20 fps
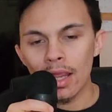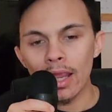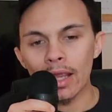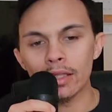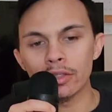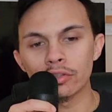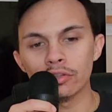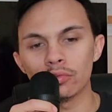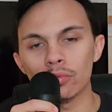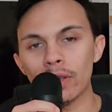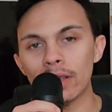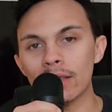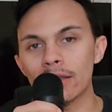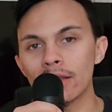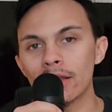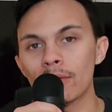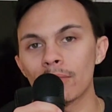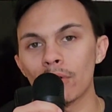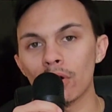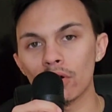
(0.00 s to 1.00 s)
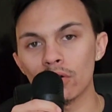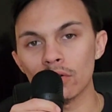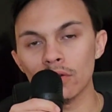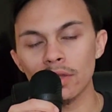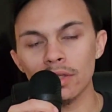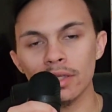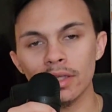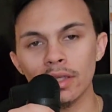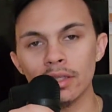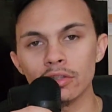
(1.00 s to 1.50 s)
and you're waking up
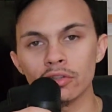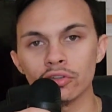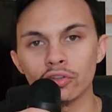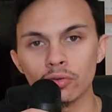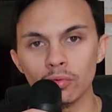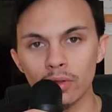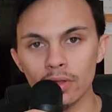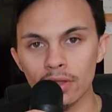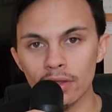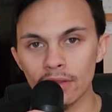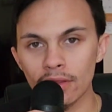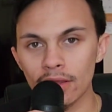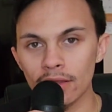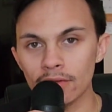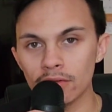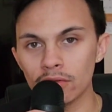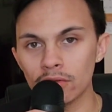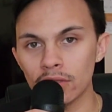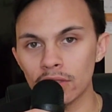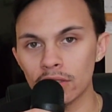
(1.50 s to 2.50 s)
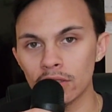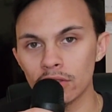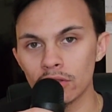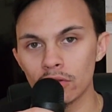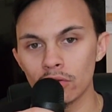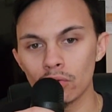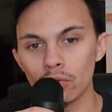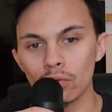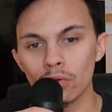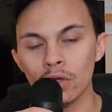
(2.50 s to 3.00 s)
early and you're doing the things you need to
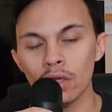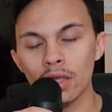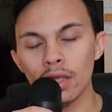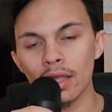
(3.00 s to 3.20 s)
do.